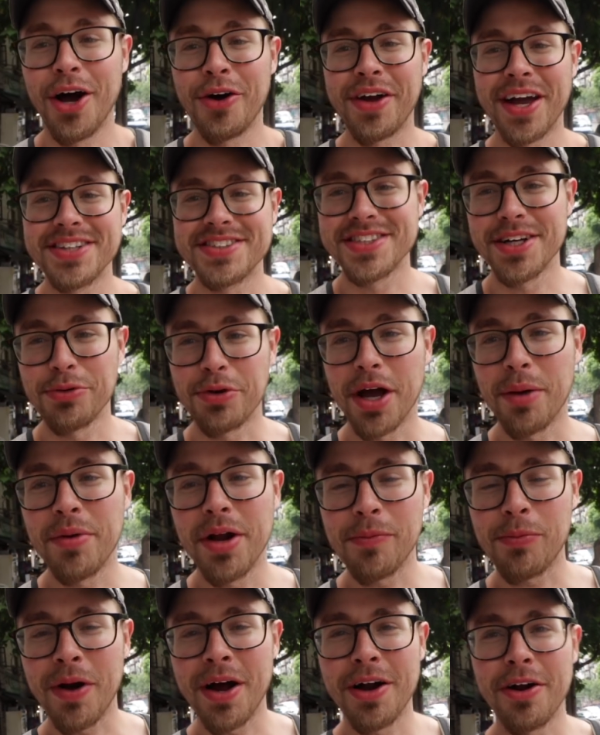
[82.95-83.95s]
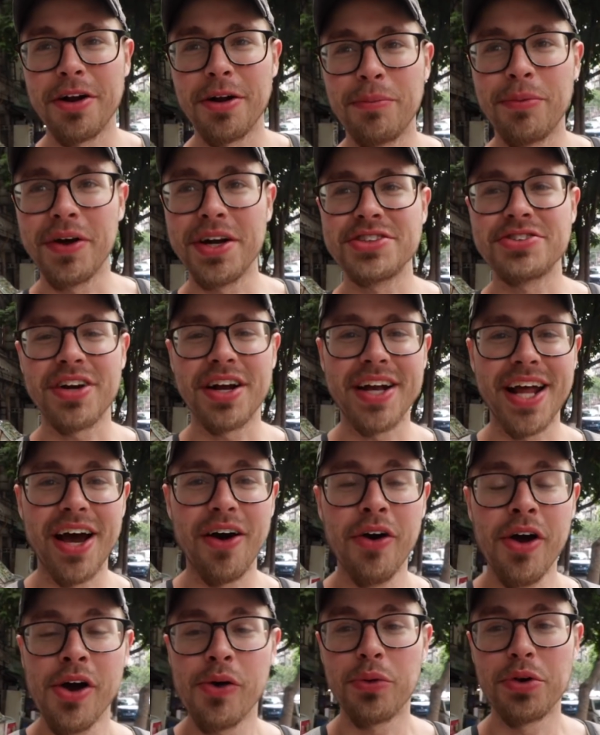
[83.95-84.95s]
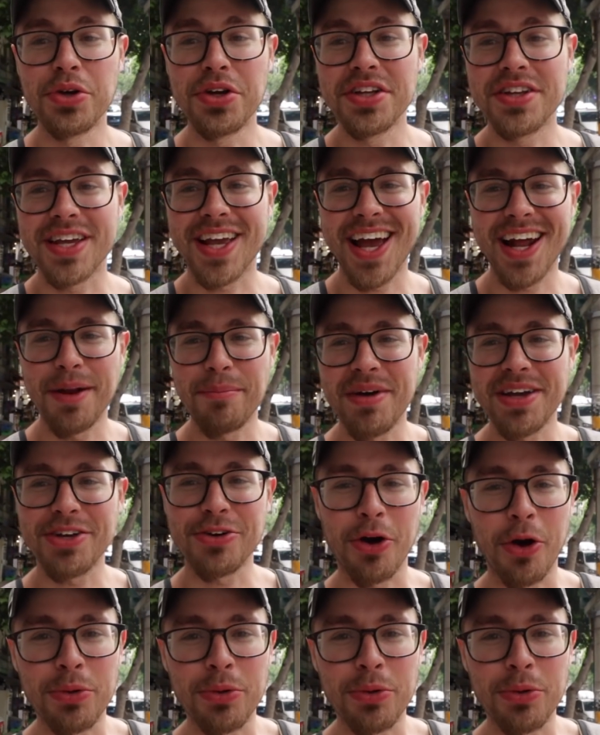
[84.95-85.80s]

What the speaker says: Okay, so coming up right on a place right now where you get to kind of make your